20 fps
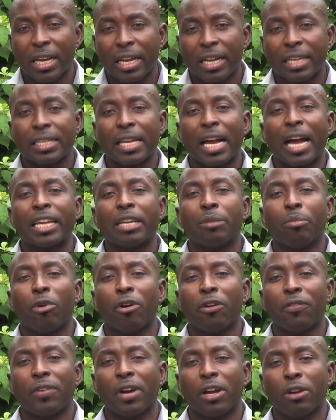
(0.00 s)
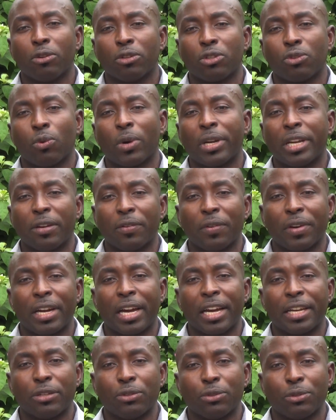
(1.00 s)
it's adding more value to whatever
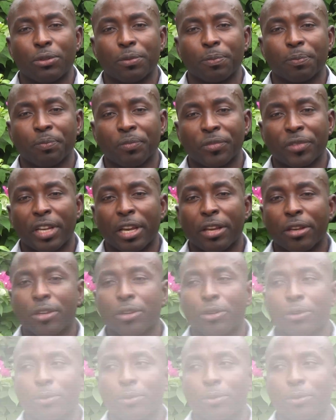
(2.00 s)
I do. Thank